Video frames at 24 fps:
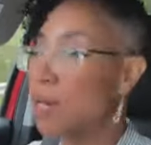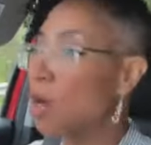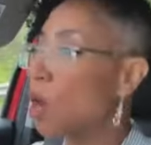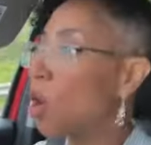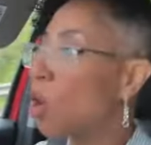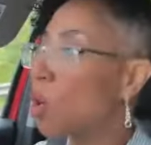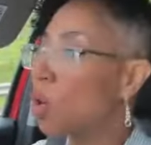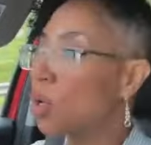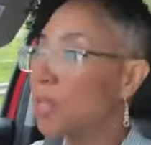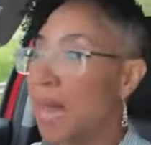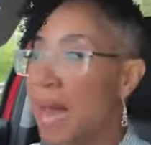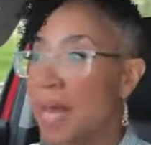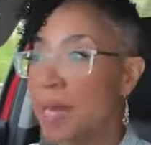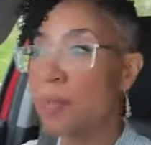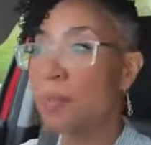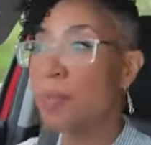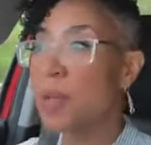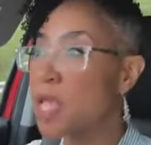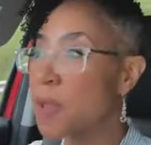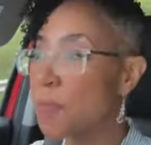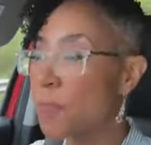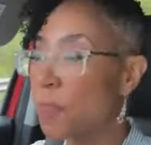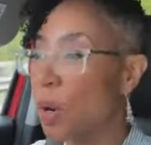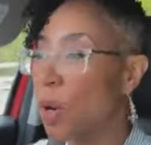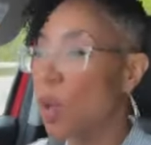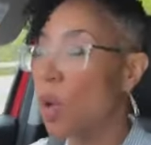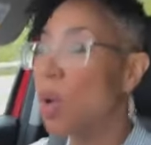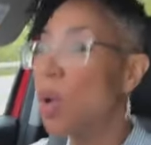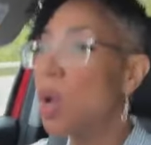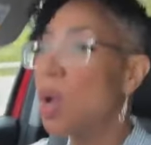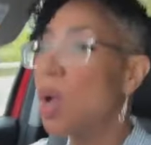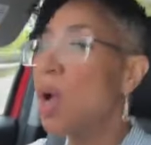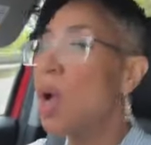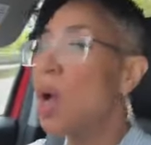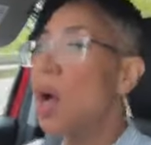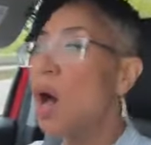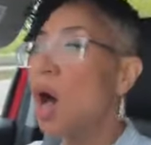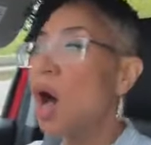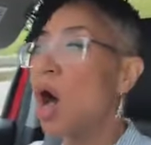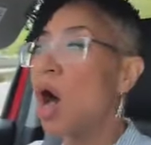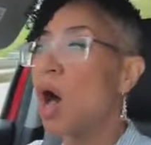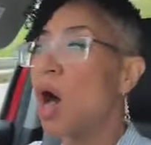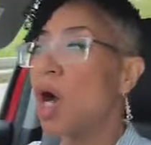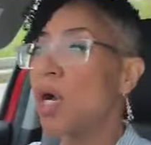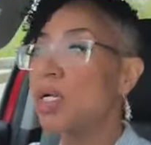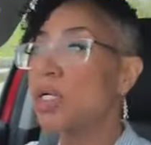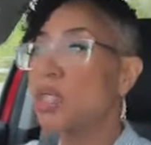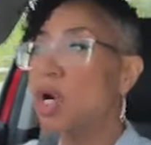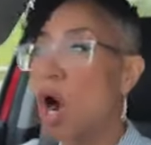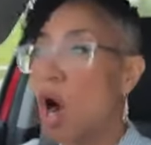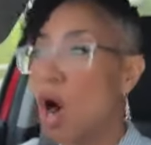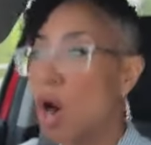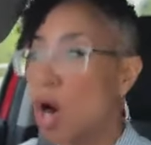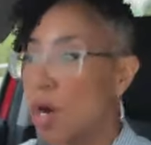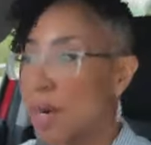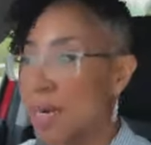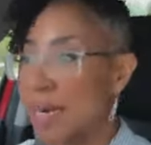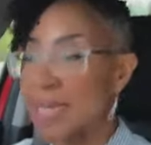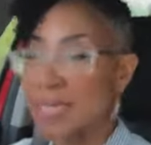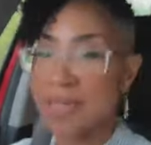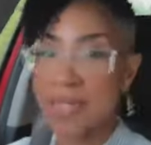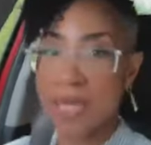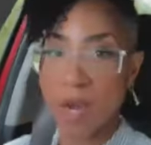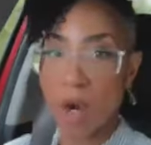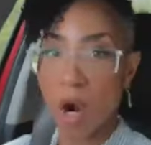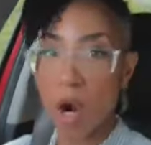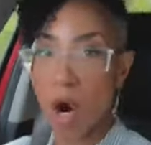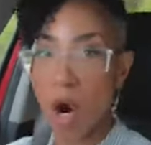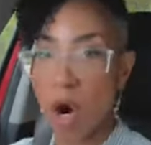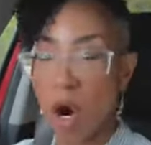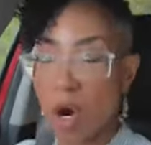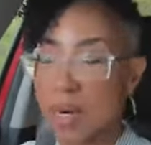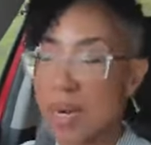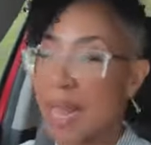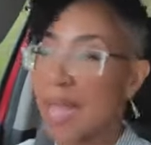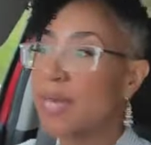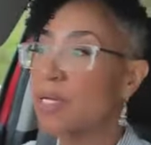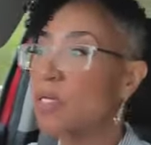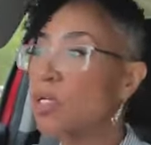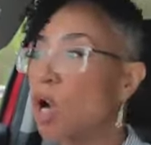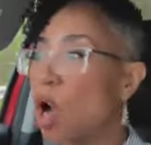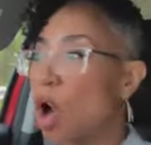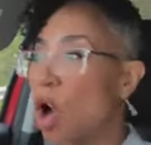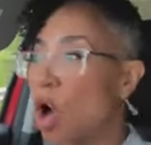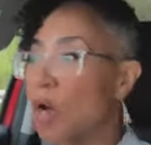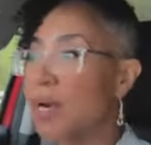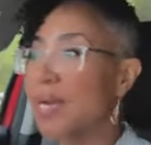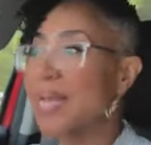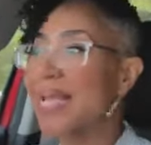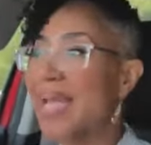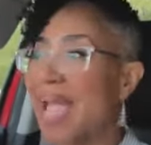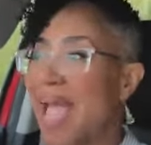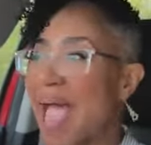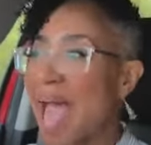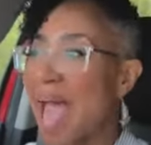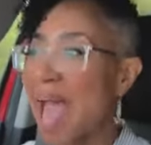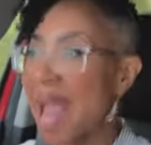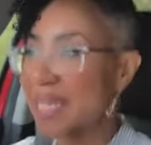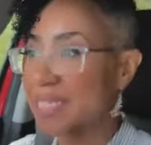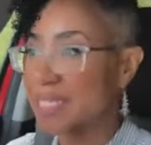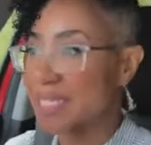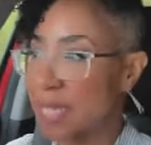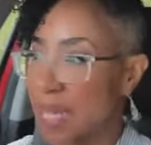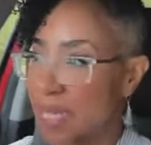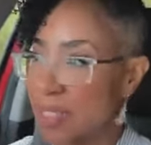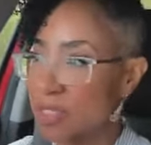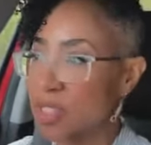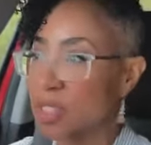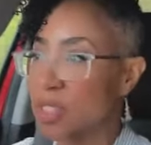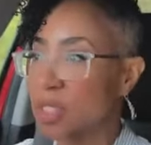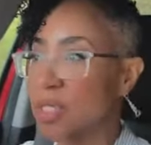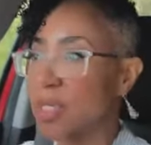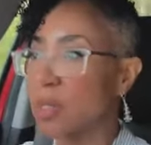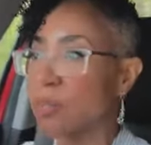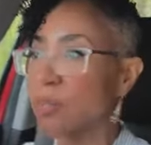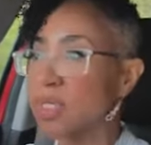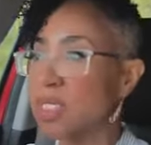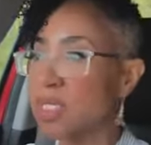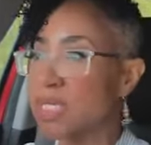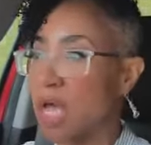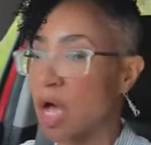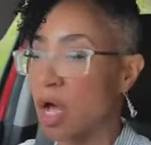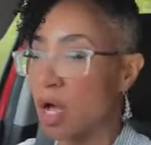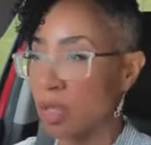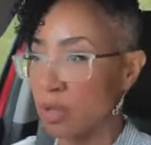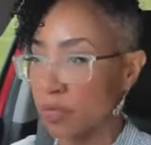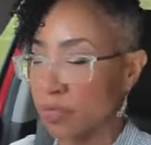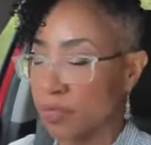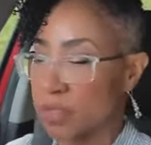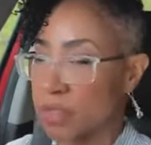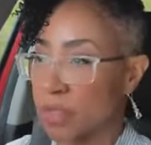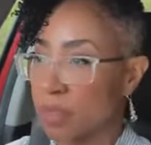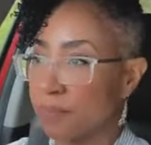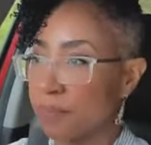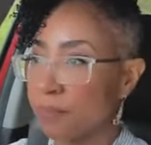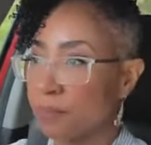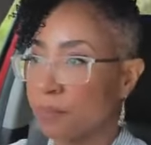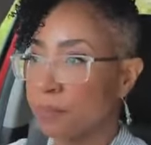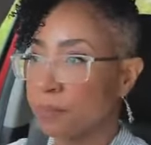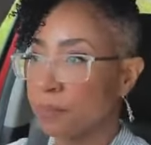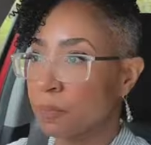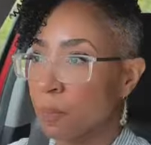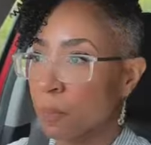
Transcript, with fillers: Not a whole lot of people are guarding their heart and guarding access to themselves.